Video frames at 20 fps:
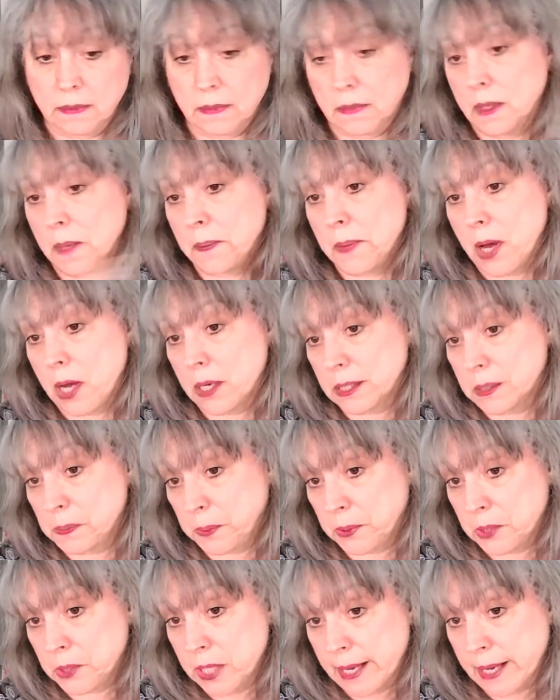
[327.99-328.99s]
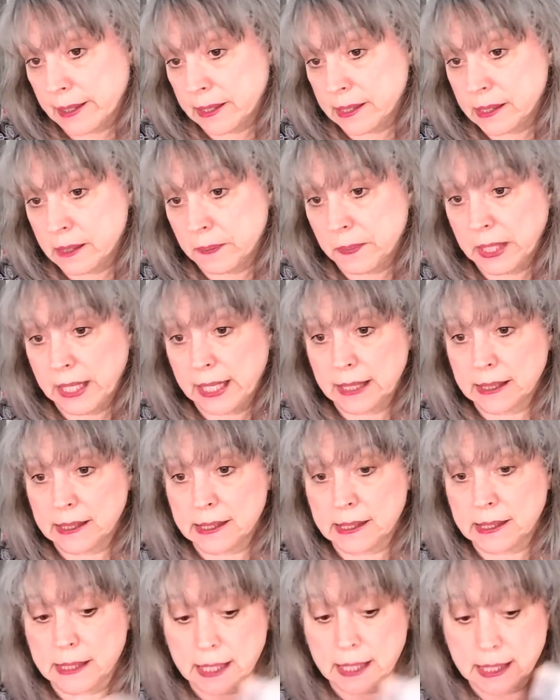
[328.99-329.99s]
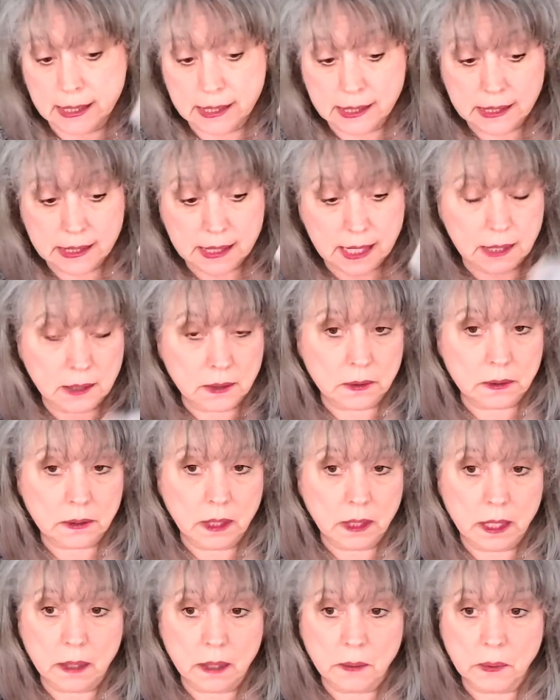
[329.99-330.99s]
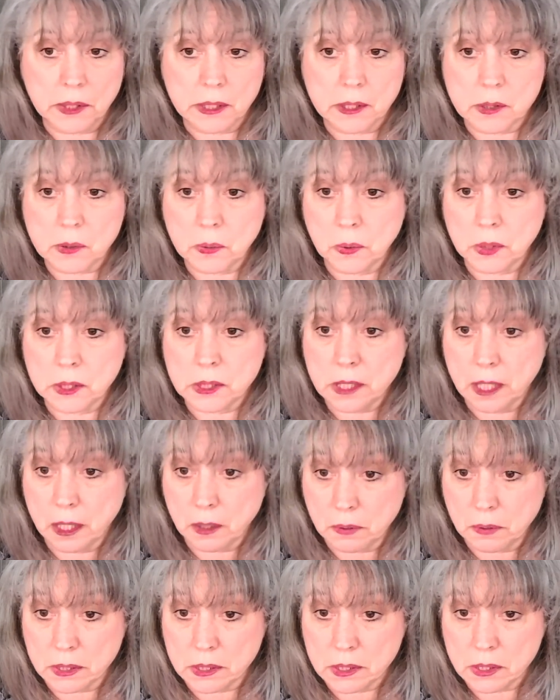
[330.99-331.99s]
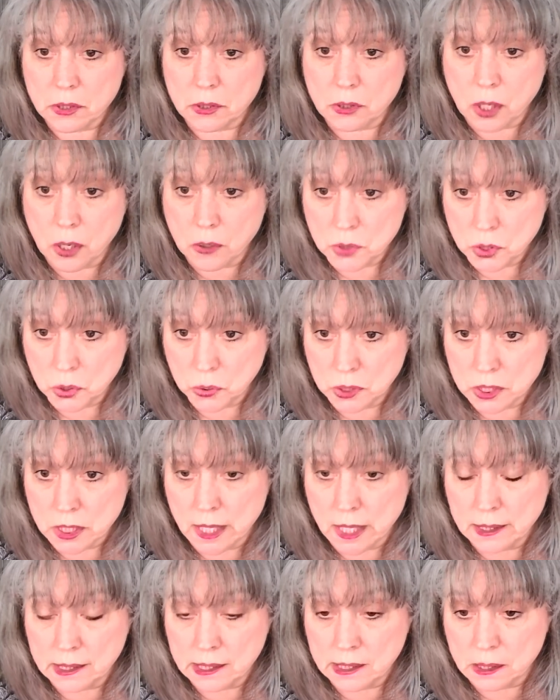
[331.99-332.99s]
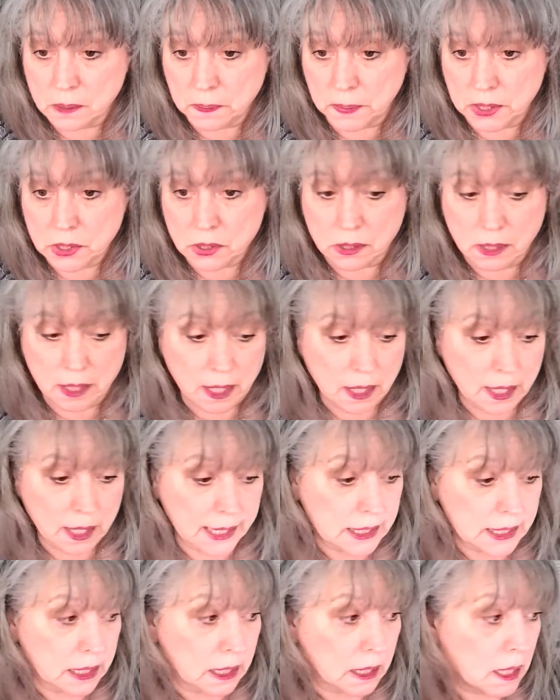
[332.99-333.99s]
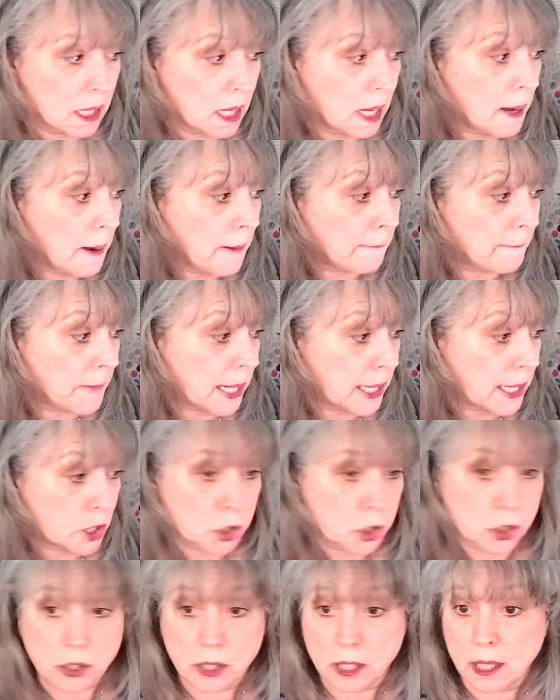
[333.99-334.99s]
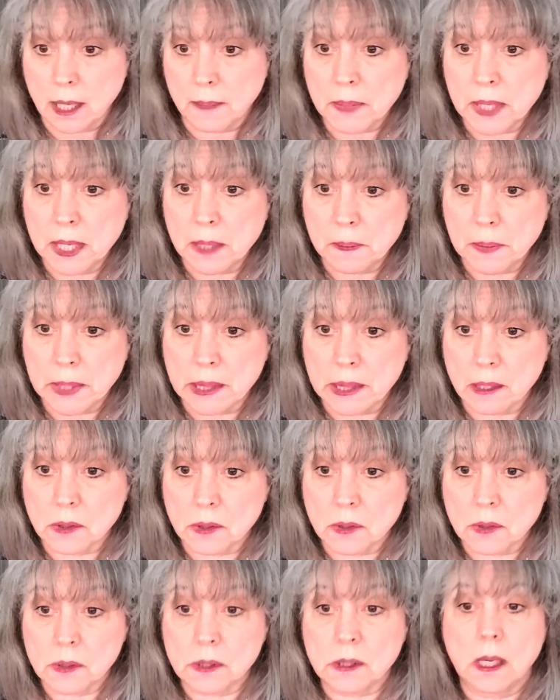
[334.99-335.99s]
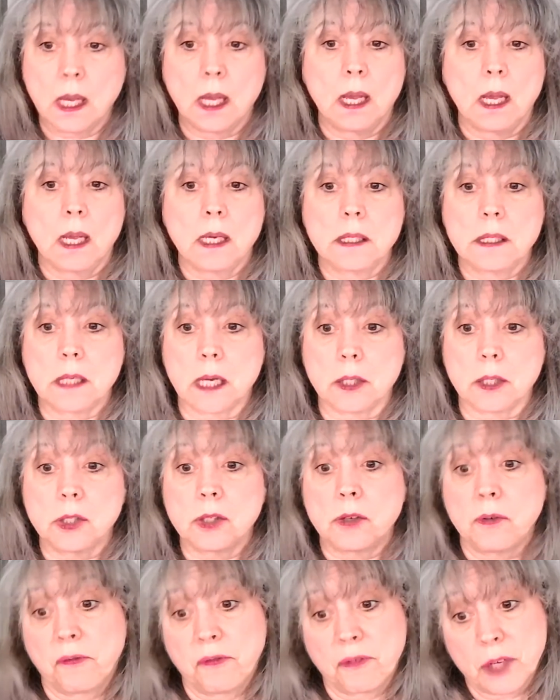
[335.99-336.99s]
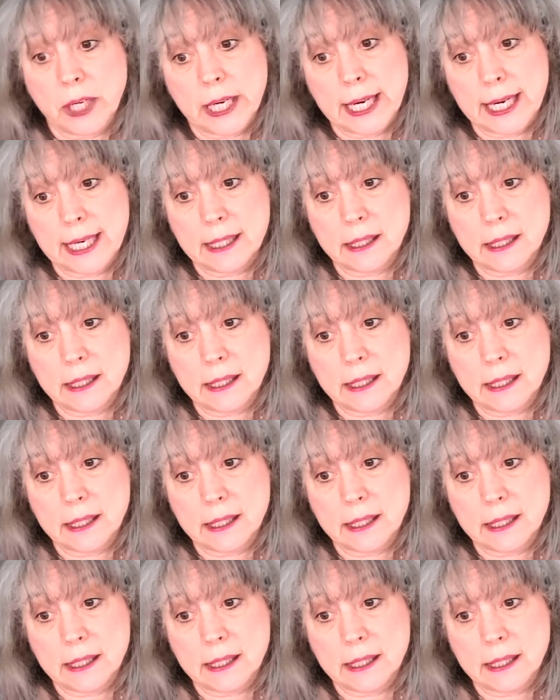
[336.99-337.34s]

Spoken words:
The box protects them against dust. I don't, you know, with the Swarovski crystal couture dots especially, I like to make sure that I'm keeping those dust free.